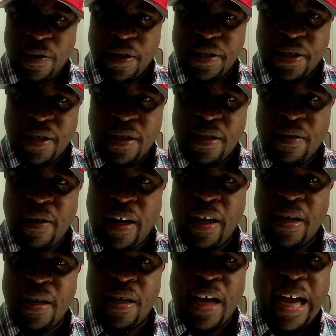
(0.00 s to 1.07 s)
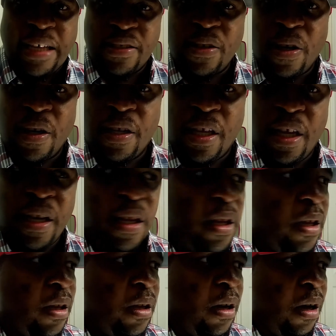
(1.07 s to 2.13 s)
courage, right? I started to
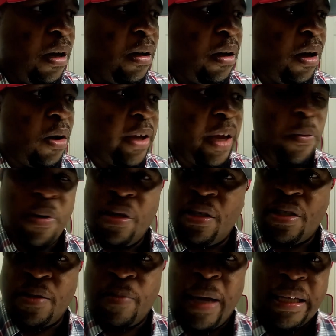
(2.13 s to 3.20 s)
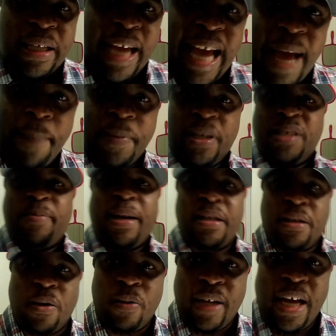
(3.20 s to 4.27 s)
get, okay, well, this is about to happen. It's
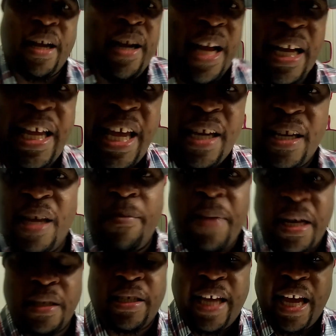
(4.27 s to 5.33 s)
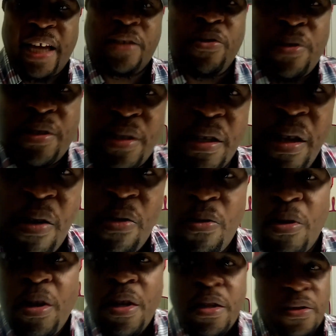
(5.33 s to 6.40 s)
about to go down, and I can't let my dad do this
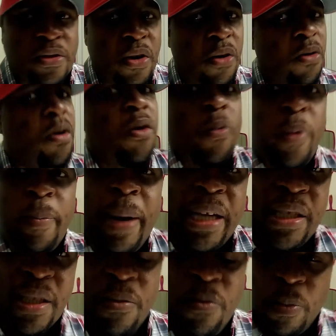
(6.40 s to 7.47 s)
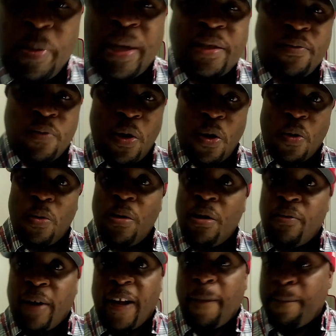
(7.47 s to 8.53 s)
alone. So we about to
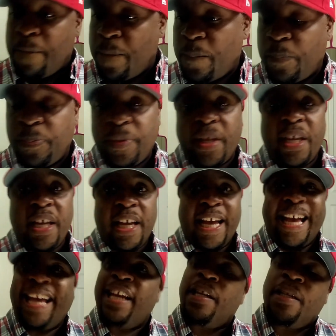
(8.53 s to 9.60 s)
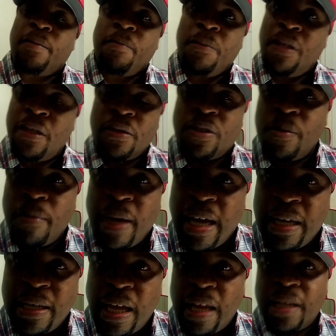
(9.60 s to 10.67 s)
roll, right? And little to
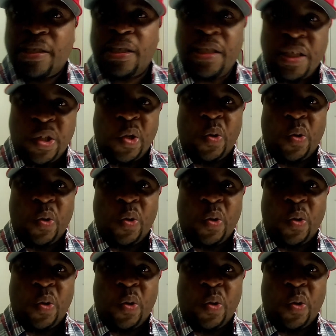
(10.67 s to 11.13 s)
my knowledge,